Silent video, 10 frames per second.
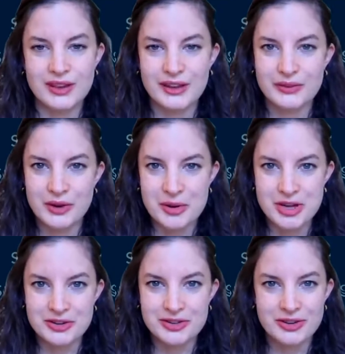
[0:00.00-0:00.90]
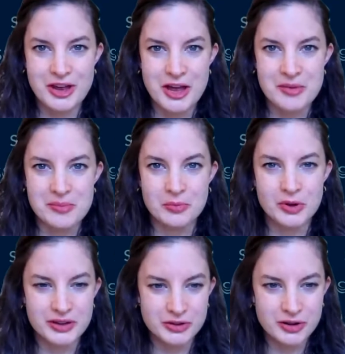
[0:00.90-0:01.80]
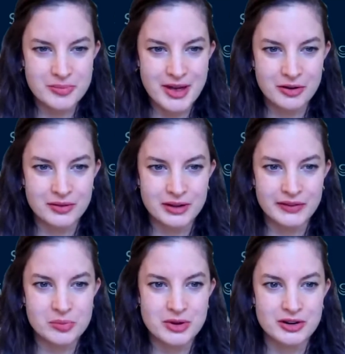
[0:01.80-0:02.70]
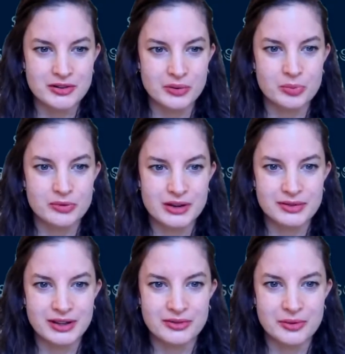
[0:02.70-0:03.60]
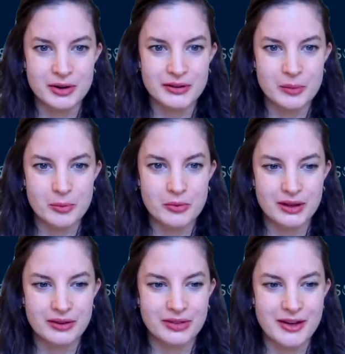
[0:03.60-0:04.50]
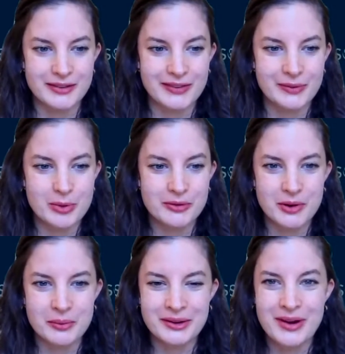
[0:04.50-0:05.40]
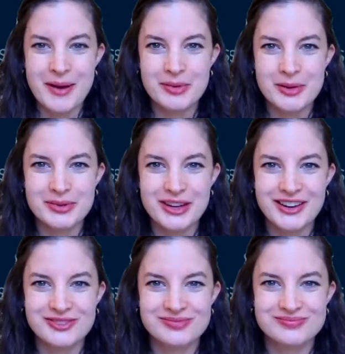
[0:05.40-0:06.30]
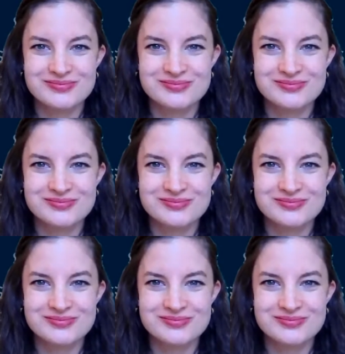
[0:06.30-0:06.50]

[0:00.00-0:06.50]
Thanks very much. I want to turn it back over to Samir just briefly for some quick thoughts before we wrap up here.